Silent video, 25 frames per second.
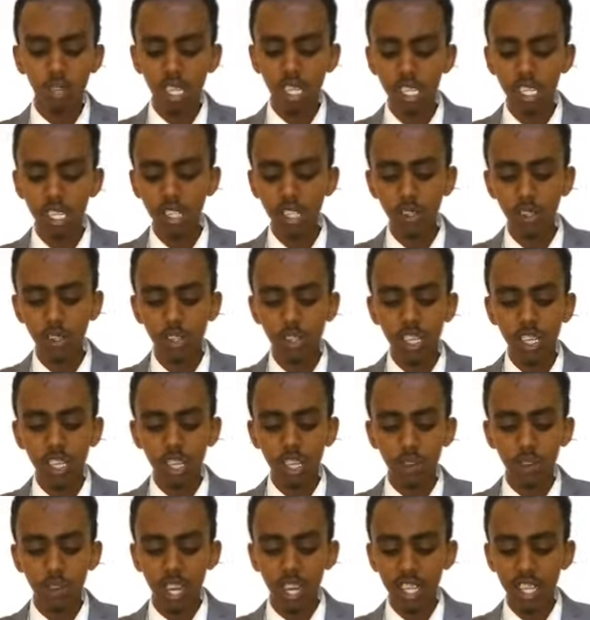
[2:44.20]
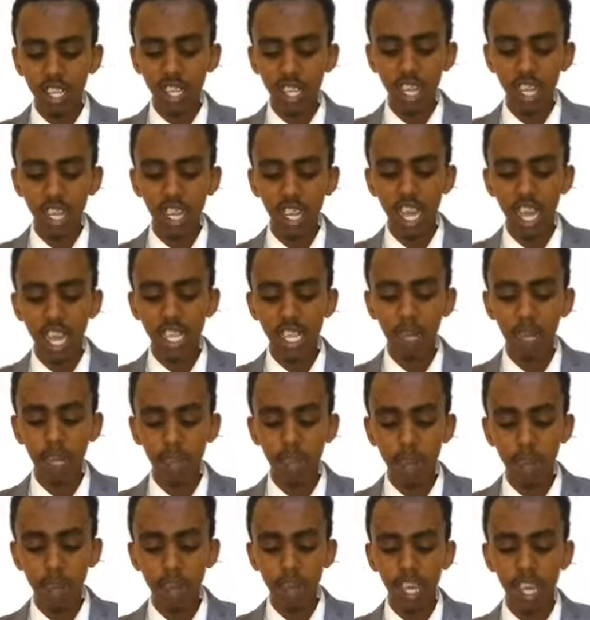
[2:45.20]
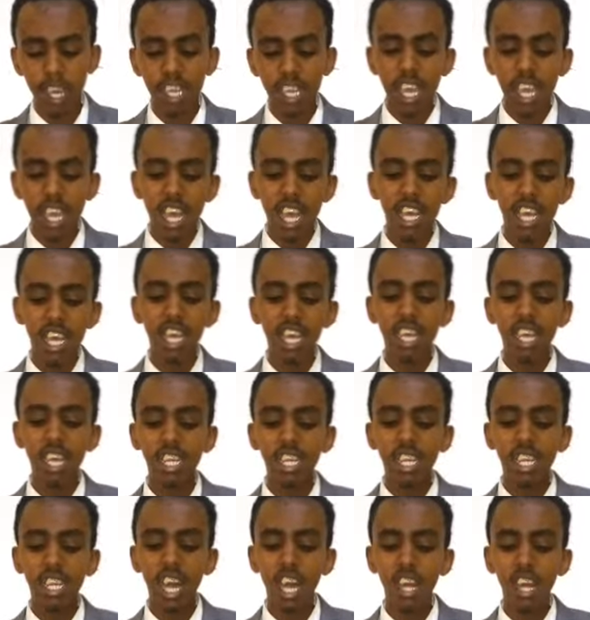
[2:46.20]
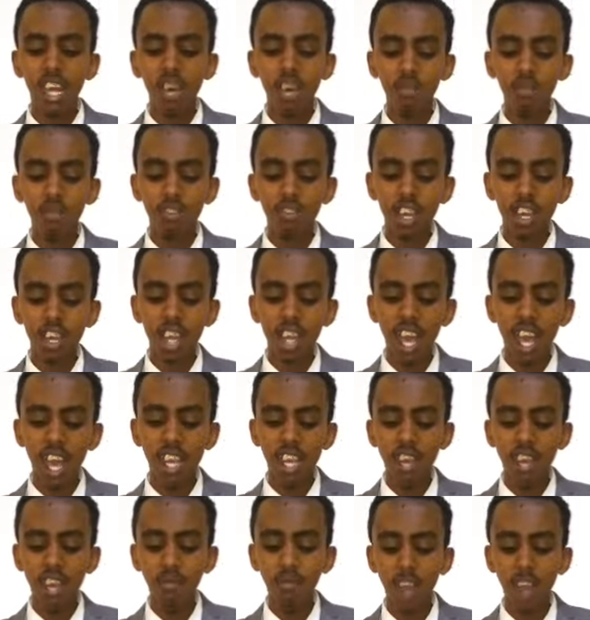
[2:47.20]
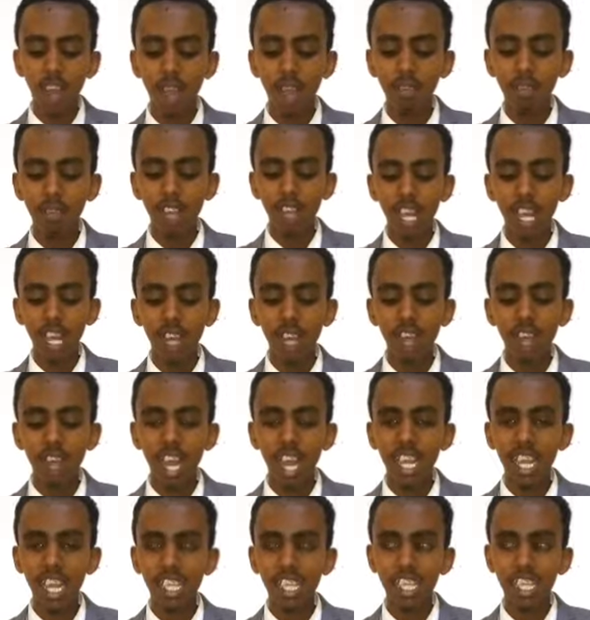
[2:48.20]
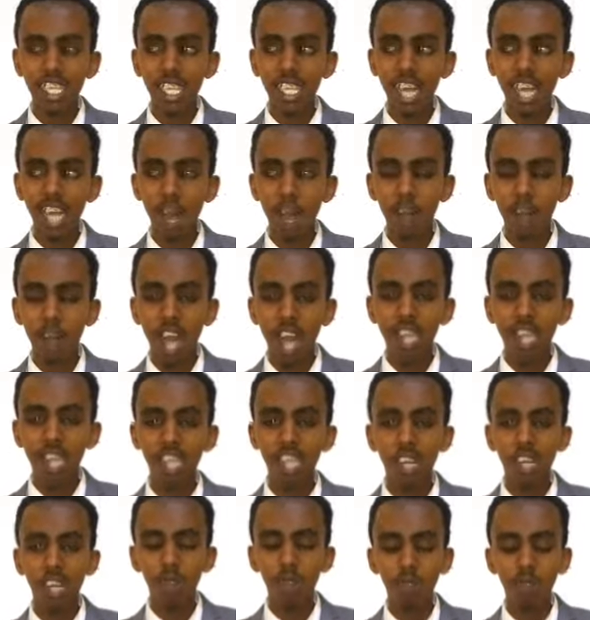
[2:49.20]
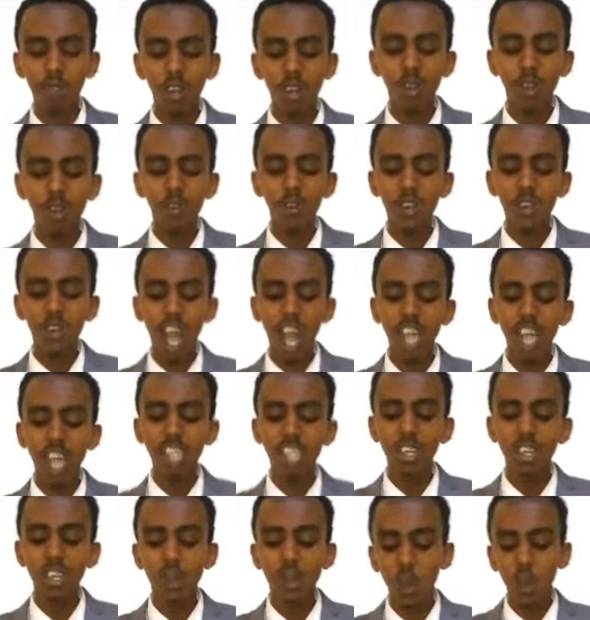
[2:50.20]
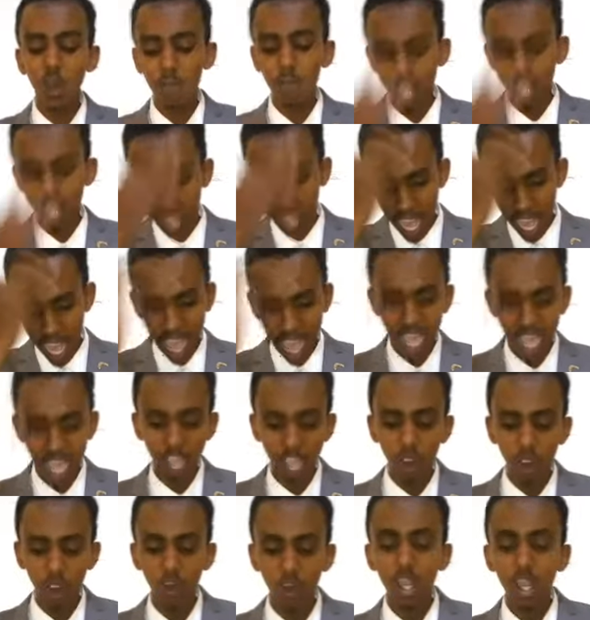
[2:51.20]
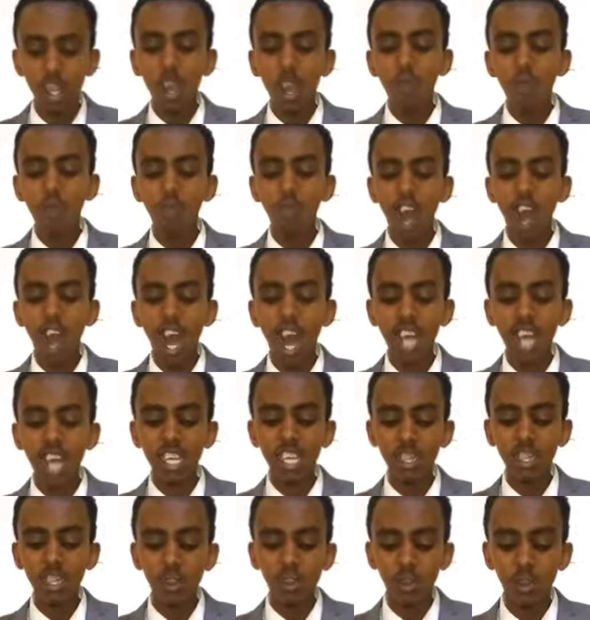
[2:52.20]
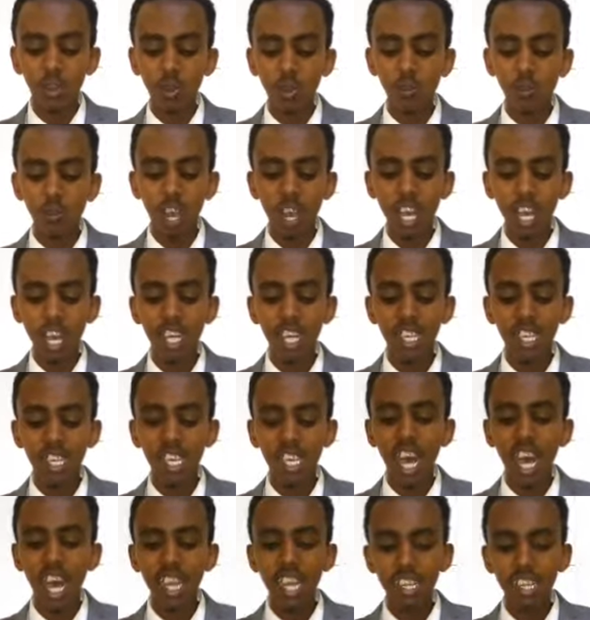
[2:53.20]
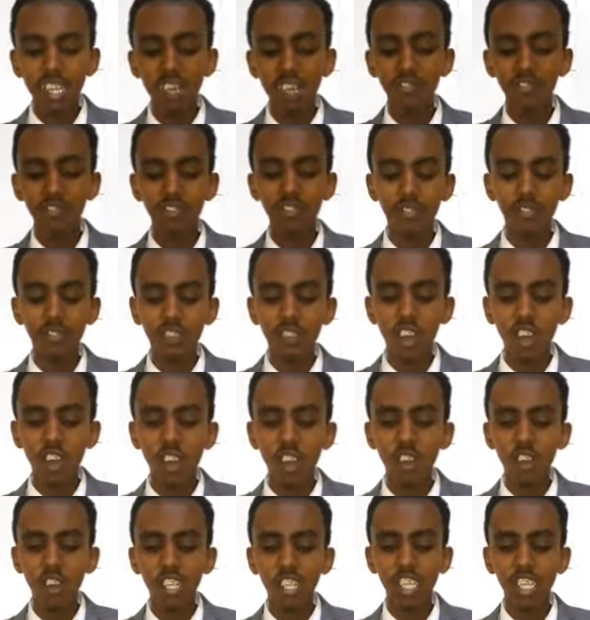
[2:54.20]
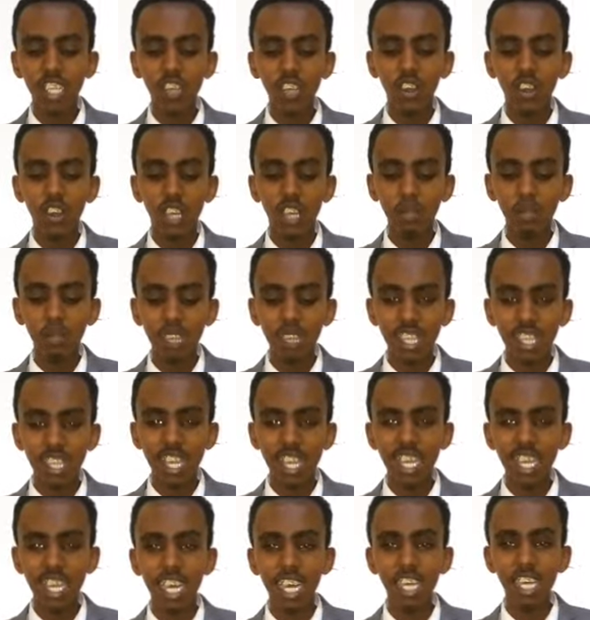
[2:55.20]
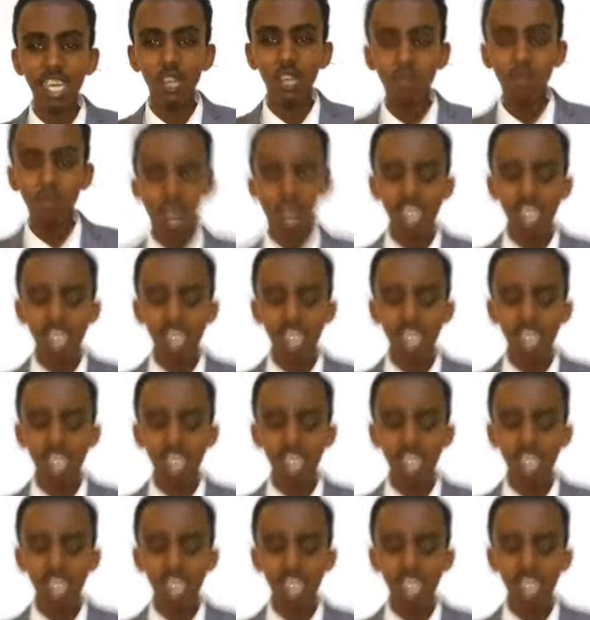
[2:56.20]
my favorite mode of transport? I would have to say that it's the train. That's because actually you get to see a lot of nice scenery, beautiful landscapes and things like that. And